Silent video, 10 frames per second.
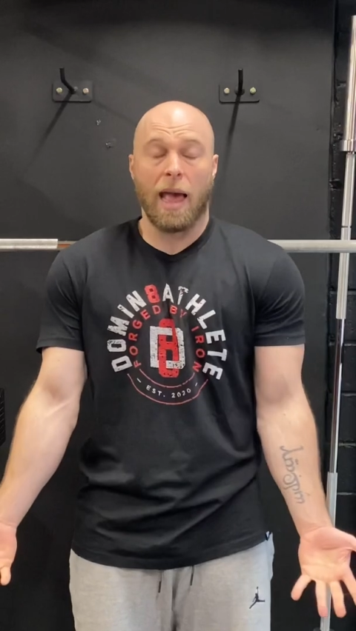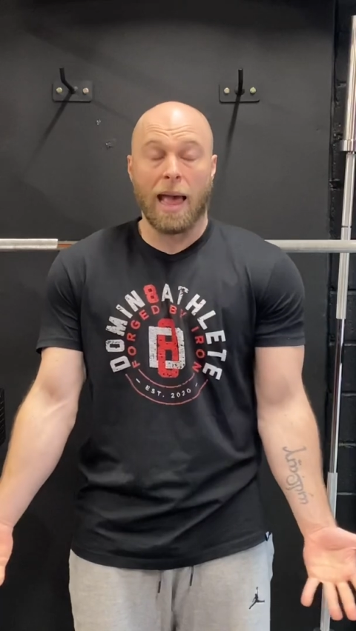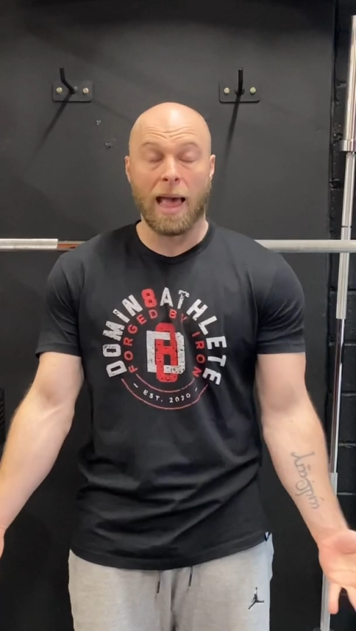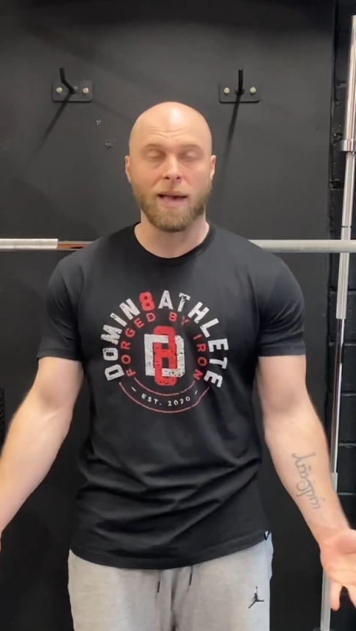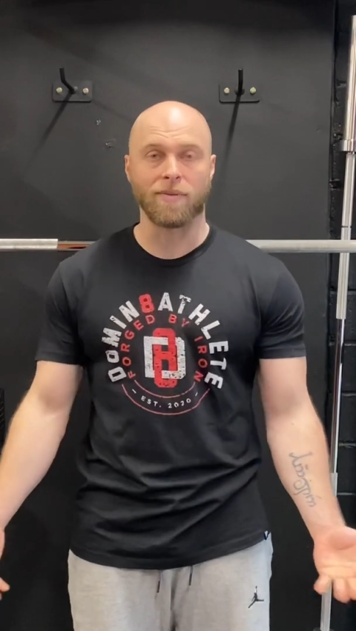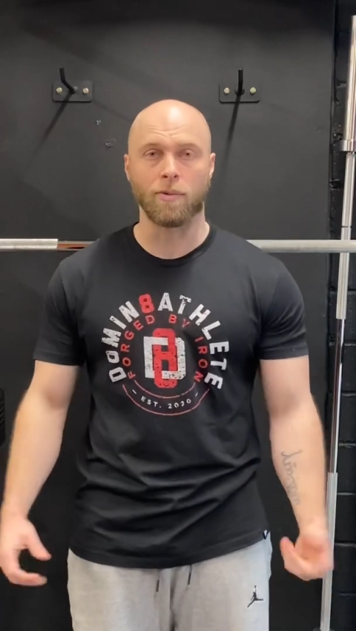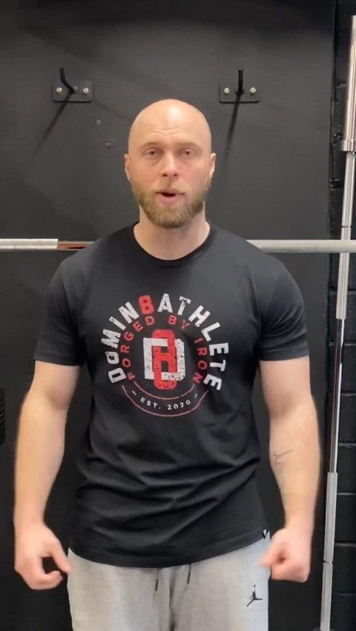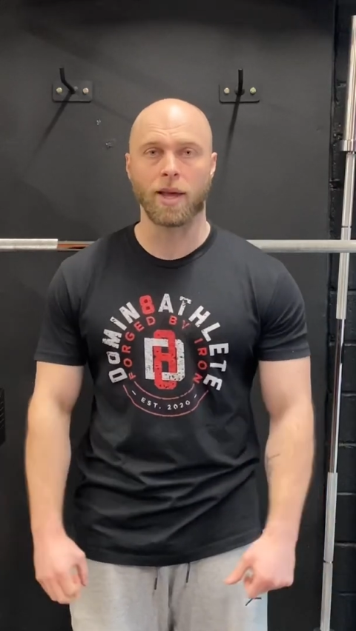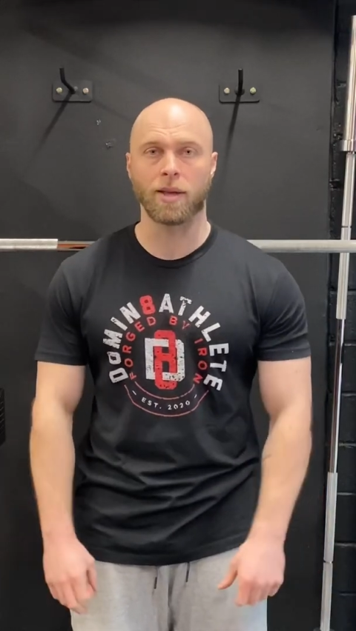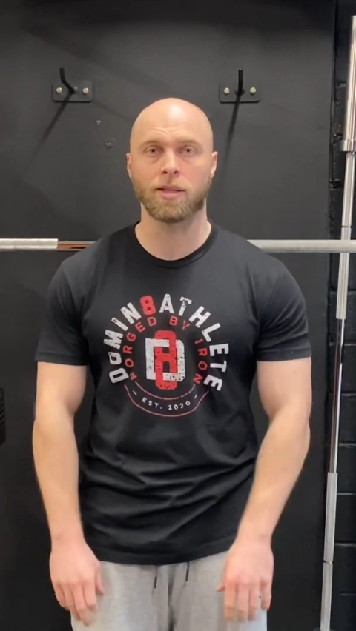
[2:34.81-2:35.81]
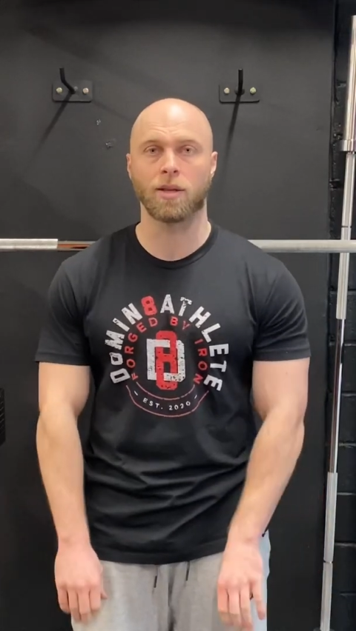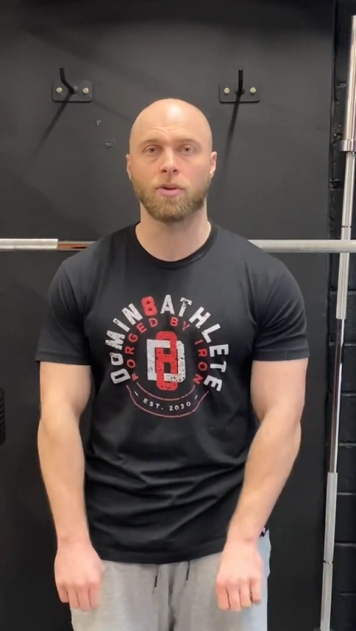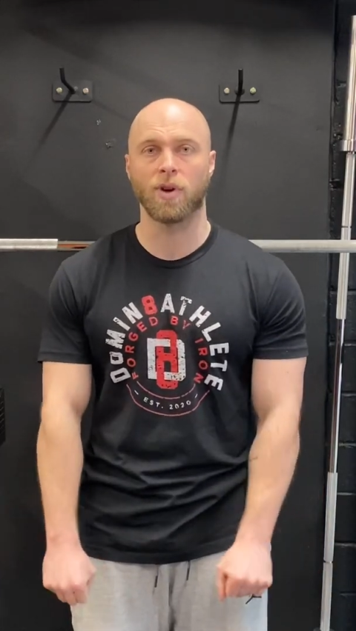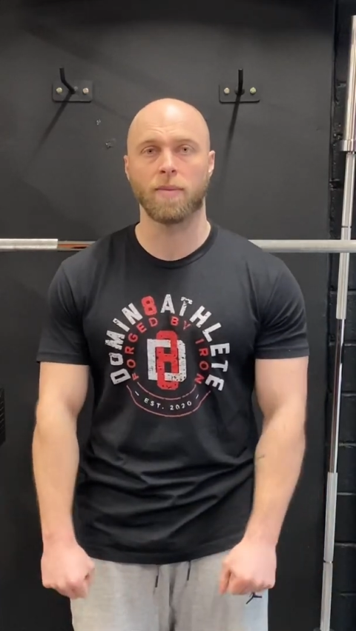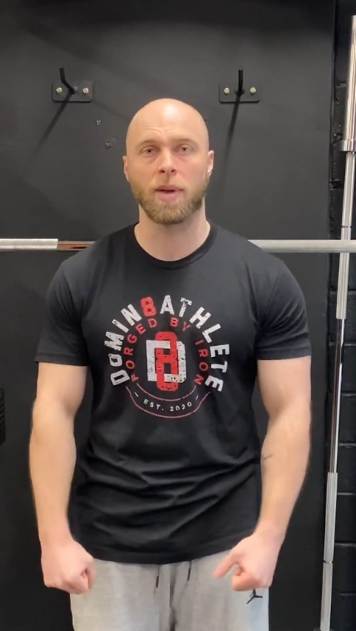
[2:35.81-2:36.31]
a heavy weight, is that the
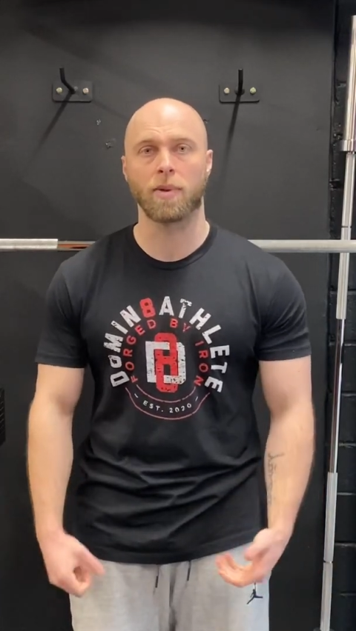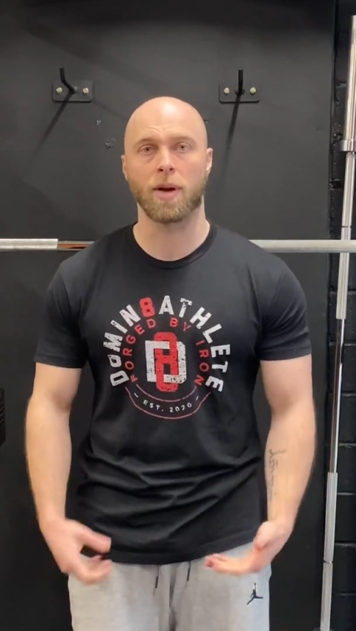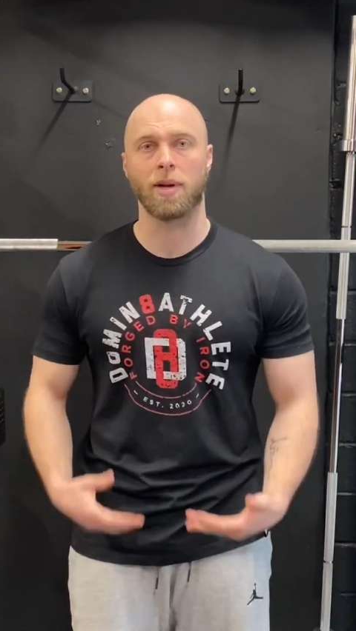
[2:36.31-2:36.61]
grip may become a